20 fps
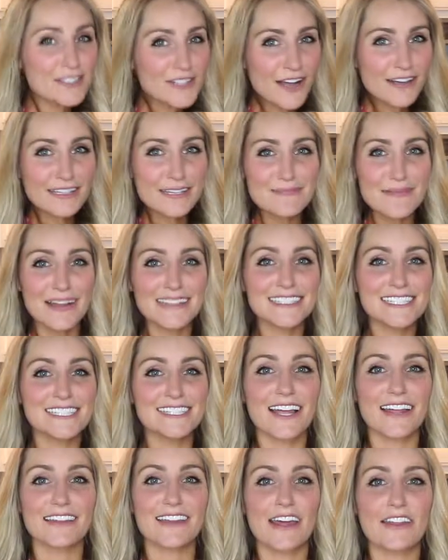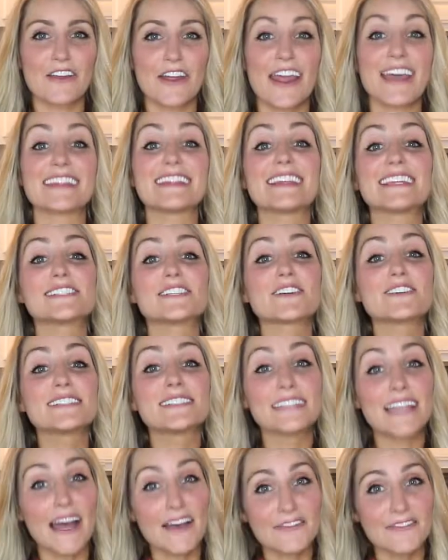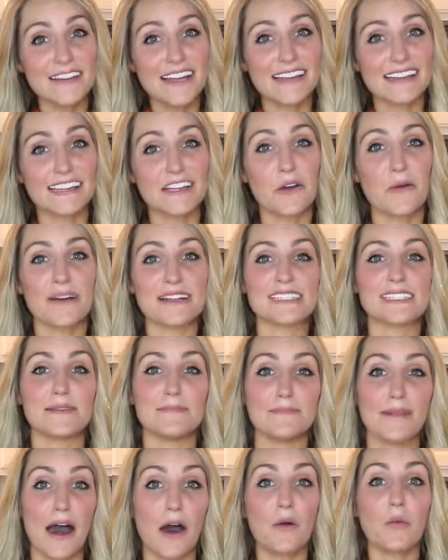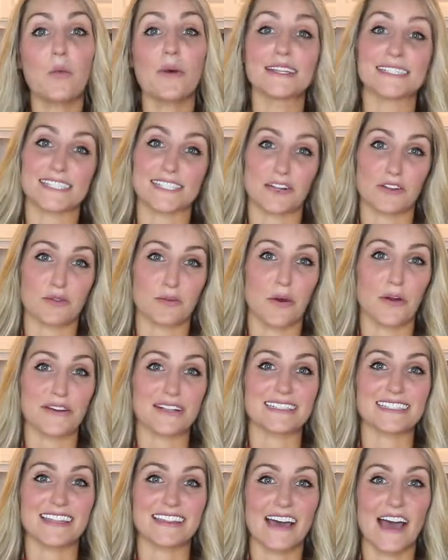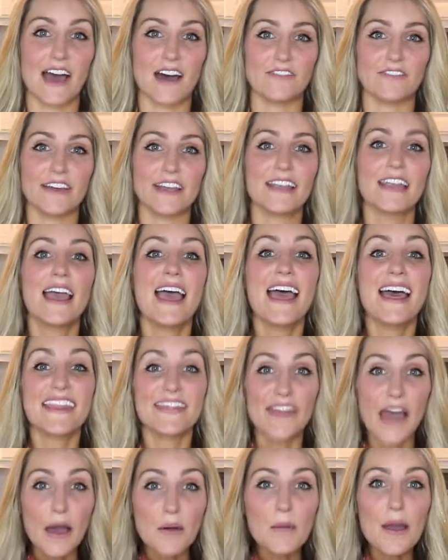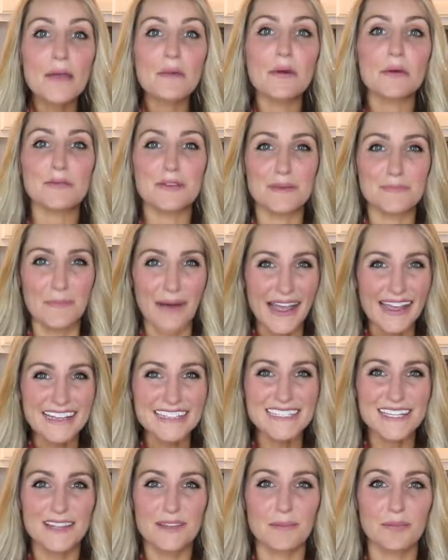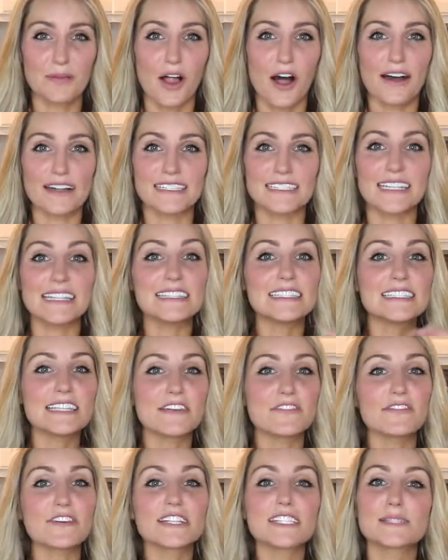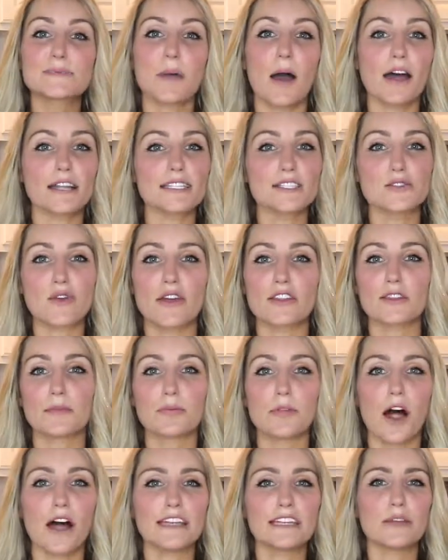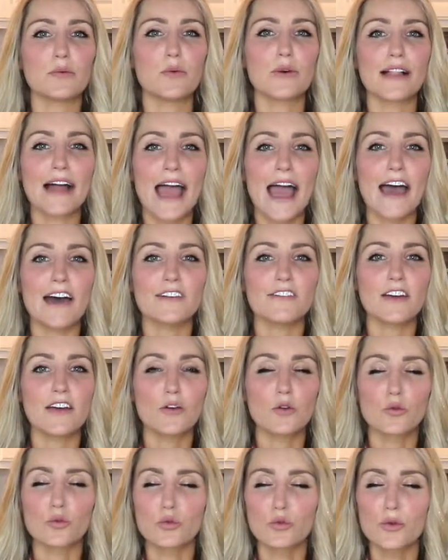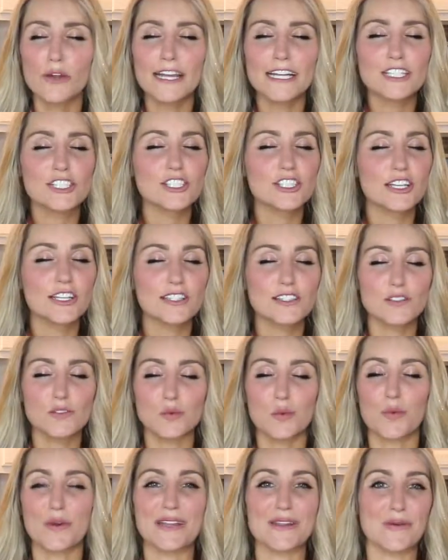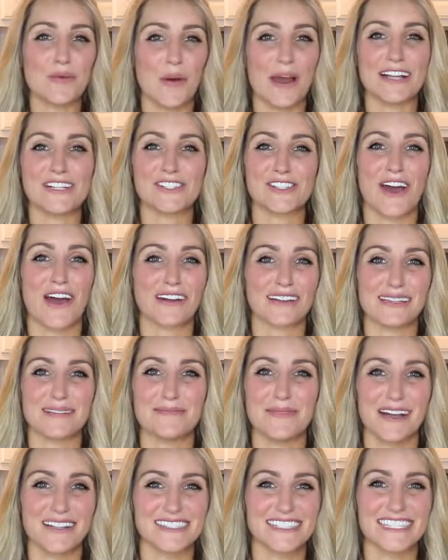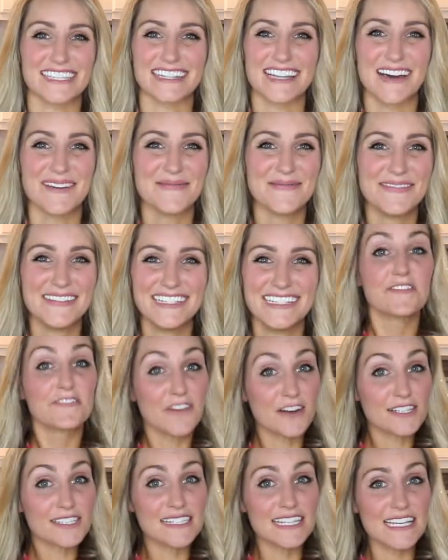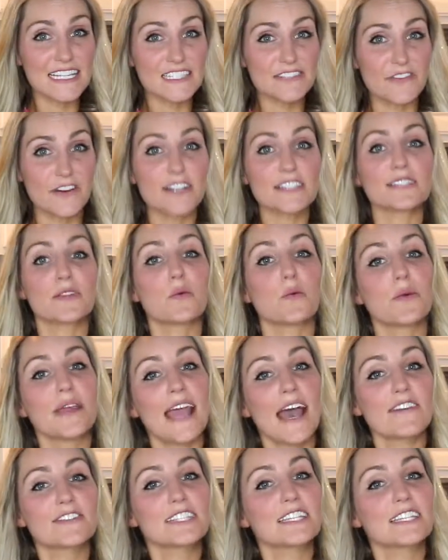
chocolate melties, on the other hand, these are definitely going to melt once they're thrown into the oven. That way, when we bite into the blondie, different spots throughout the blondie will have rich, sweet white chocolate melts in them. First things first, we have